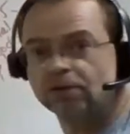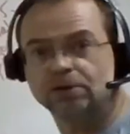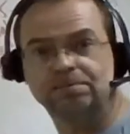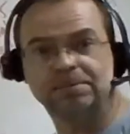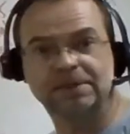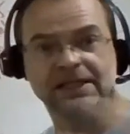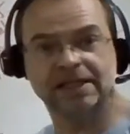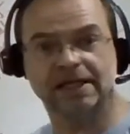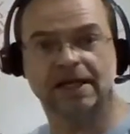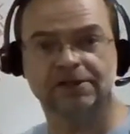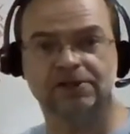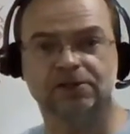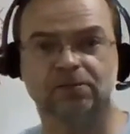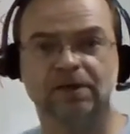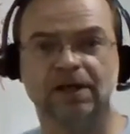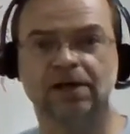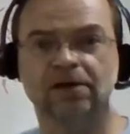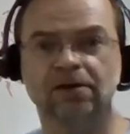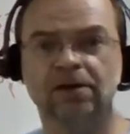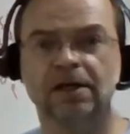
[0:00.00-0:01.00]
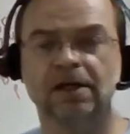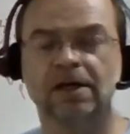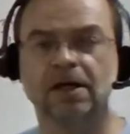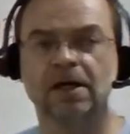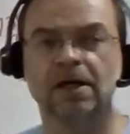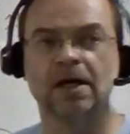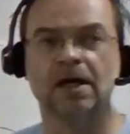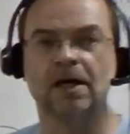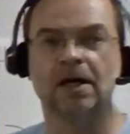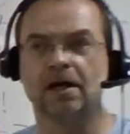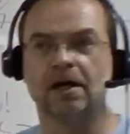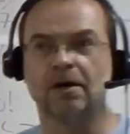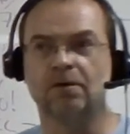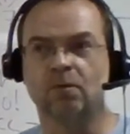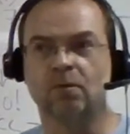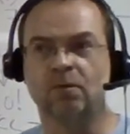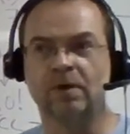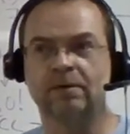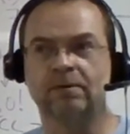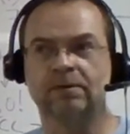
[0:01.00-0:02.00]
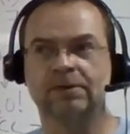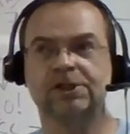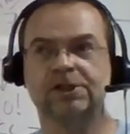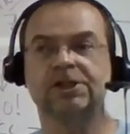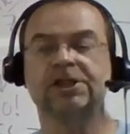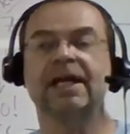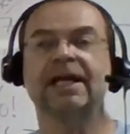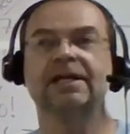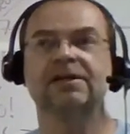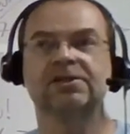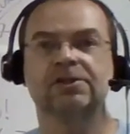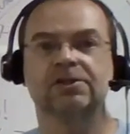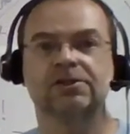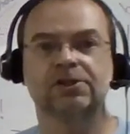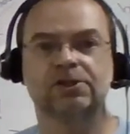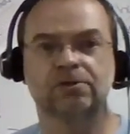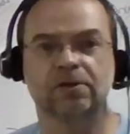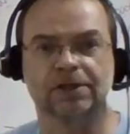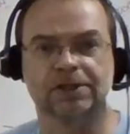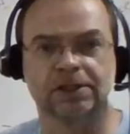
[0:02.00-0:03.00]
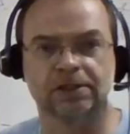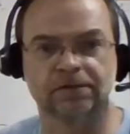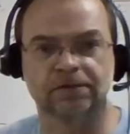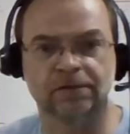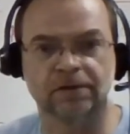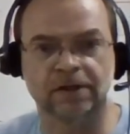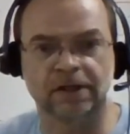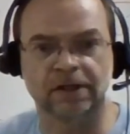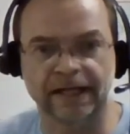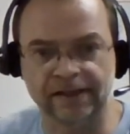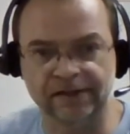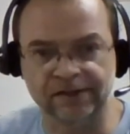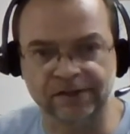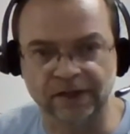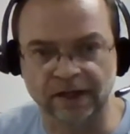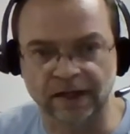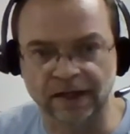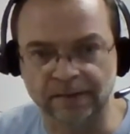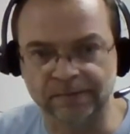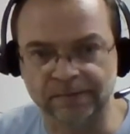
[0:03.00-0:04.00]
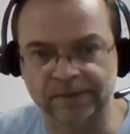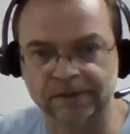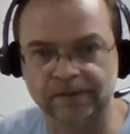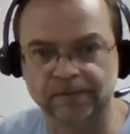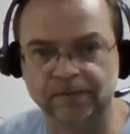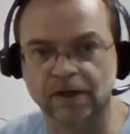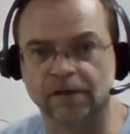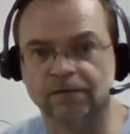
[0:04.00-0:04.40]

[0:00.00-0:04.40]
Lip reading: our pH well, we will change the structure of our enzymes,